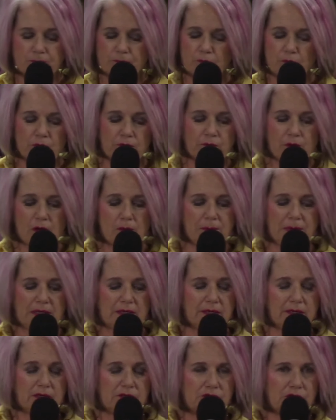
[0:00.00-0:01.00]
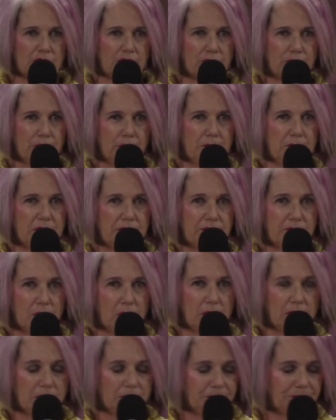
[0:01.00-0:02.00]
We've all been in a dark room
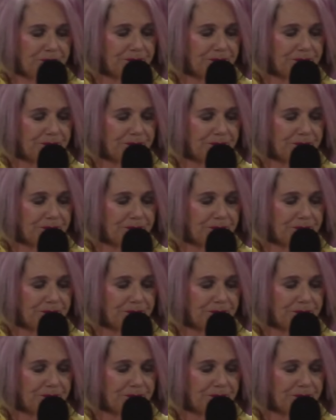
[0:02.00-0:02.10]
before.